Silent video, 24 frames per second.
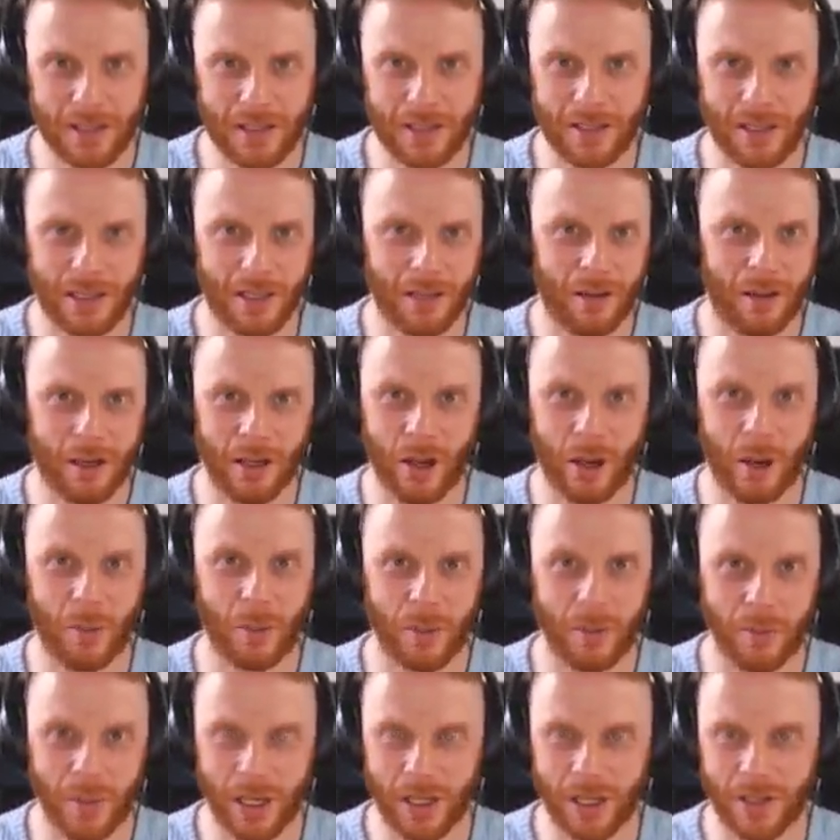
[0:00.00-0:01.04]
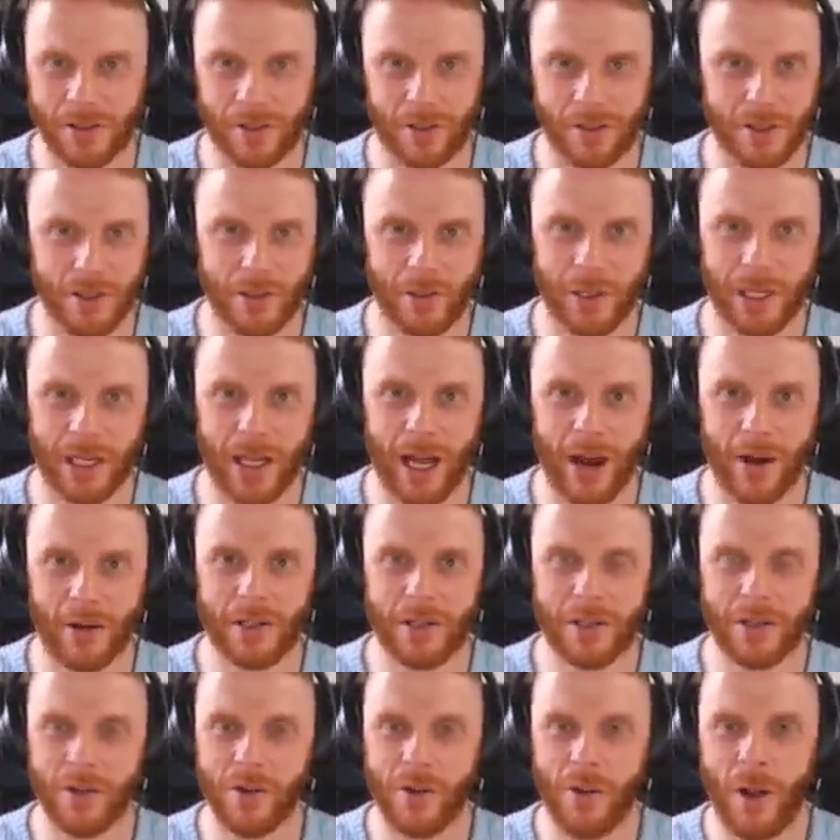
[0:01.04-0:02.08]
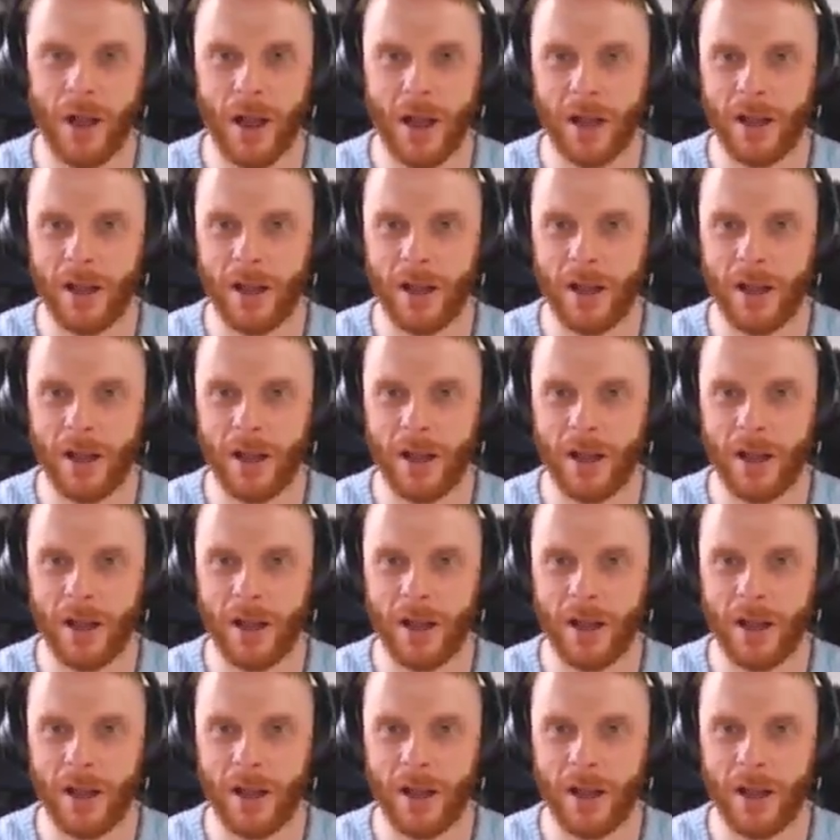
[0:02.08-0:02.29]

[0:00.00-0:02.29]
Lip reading: It's like a couple of minutes or it's only an hour or two.